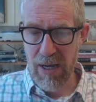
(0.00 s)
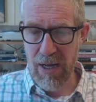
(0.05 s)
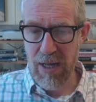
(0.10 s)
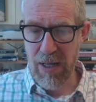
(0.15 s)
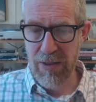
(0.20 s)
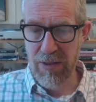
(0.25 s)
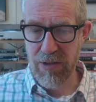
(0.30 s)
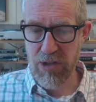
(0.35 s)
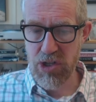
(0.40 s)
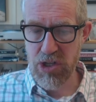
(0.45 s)

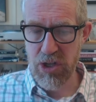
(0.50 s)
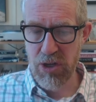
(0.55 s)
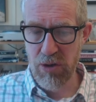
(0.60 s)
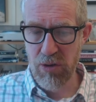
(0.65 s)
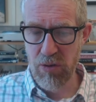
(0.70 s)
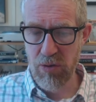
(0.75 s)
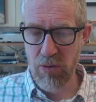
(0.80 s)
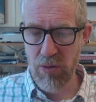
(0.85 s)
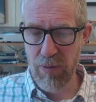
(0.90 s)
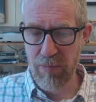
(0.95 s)
So that's
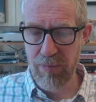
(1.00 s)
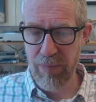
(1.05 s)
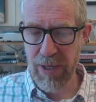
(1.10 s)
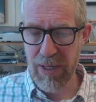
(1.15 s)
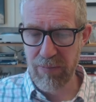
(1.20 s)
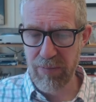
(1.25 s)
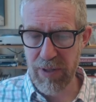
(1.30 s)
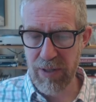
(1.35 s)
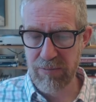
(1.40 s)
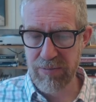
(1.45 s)
Regan.
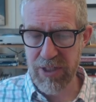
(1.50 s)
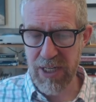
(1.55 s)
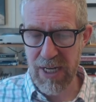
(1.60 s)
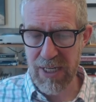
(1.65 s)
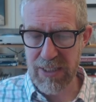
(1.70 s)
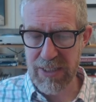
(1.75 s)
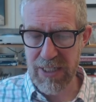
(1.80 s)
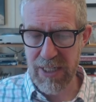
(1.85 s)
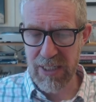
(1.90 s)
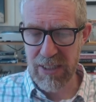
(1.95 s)

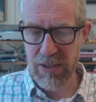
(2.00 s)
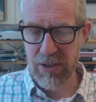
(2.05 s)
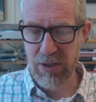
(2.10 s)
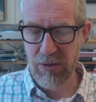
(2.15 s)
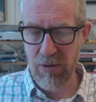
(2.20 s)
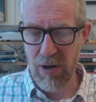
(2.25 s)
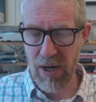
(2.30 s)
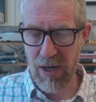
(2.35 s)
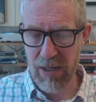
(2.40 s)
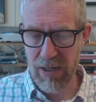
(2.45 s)
Uh,
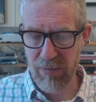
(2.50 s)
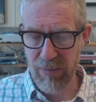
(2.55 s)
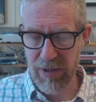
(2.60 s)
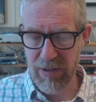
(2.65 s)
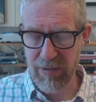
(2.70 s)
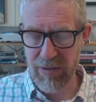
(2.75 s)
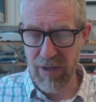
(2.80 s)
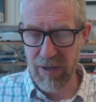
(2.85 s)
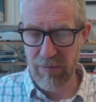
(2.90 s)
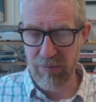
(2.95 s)
two
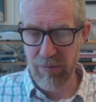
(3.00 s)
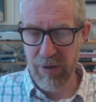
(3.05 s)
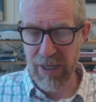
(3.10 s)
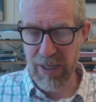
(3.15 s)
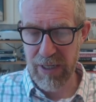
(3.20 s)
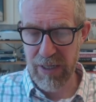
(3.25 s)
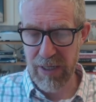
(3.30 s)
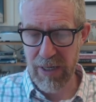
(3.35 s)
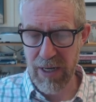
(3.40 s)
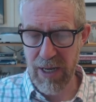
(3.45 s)
people
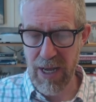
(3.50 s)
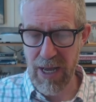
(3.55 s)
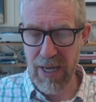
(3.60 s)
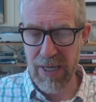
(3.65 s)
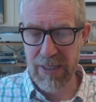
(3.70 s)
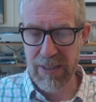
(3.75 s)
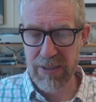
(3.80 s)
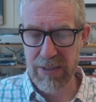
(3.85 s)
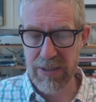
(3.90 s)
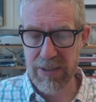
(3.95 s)

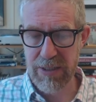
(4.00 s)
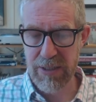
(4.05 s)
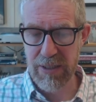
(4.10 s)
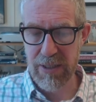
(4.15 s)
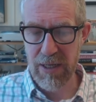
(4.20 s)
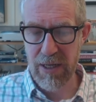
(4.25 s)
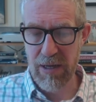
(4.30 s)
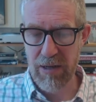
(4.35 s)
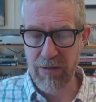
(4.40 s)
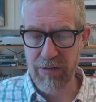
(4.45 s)
objecting to
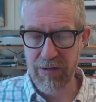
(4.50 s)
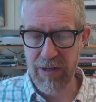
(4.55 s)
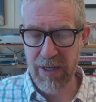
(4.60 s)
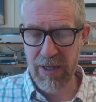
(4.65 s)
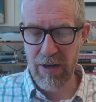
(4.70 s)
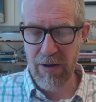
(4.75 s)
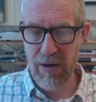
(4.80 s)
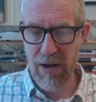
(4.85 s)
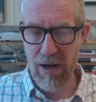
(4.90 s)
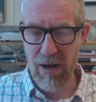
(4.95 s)
arguments like
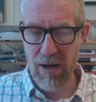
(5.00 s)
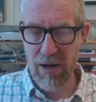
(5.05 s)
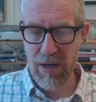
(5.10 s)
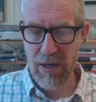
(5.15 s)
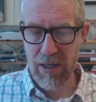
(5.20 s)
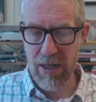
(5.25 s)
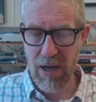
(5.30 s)
Regan